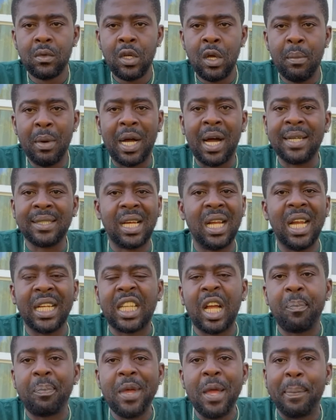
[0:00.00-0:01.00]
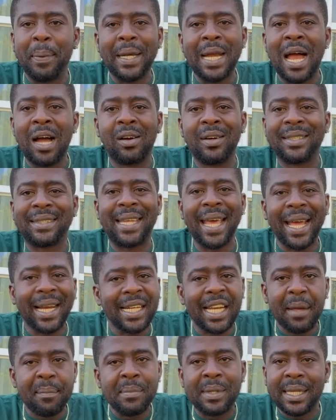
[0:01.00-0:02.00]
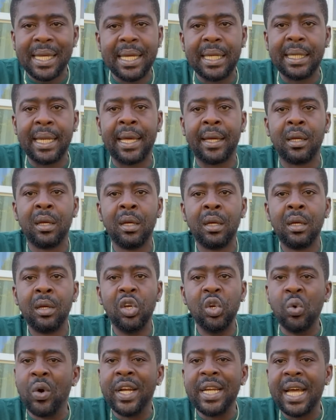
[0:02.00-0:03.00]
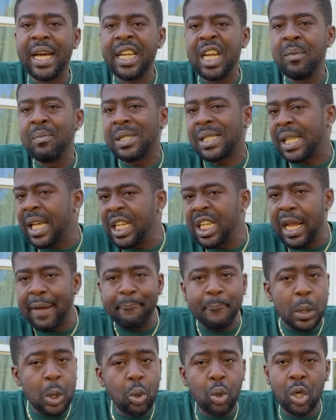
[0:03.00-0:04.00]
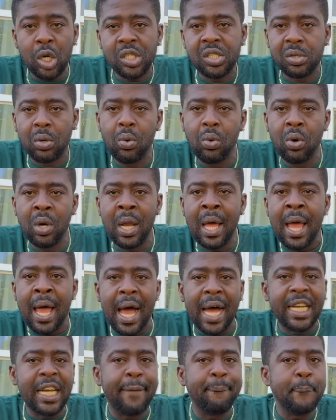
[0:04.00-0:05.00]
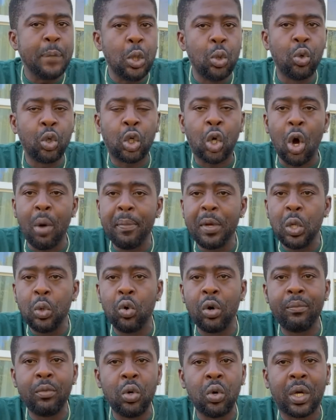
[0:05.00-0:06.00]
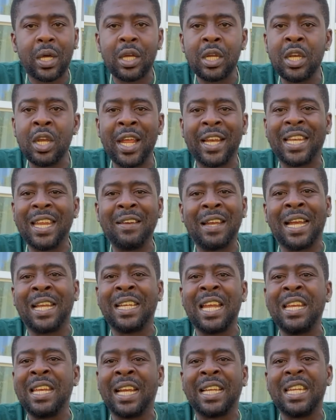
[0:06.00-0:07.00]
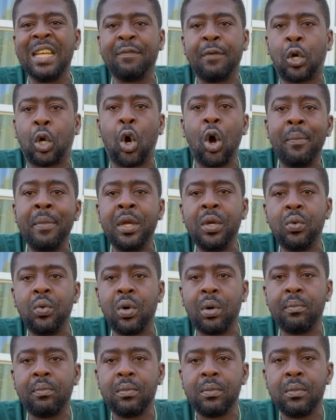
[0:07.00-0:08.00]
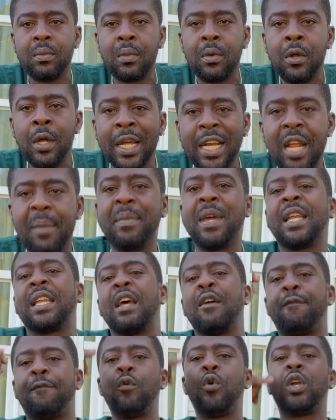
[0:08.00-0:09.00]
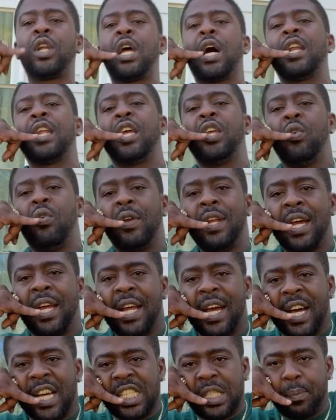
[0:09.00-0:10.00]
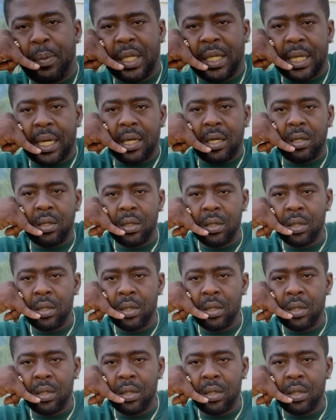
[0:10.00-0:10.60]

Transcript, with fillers: Because a lot of people now go take them thing there, knowing that them send them youth go school and them youth coming home, look, they not, not even coming home. Them get a phone call, your youth, they're the hospital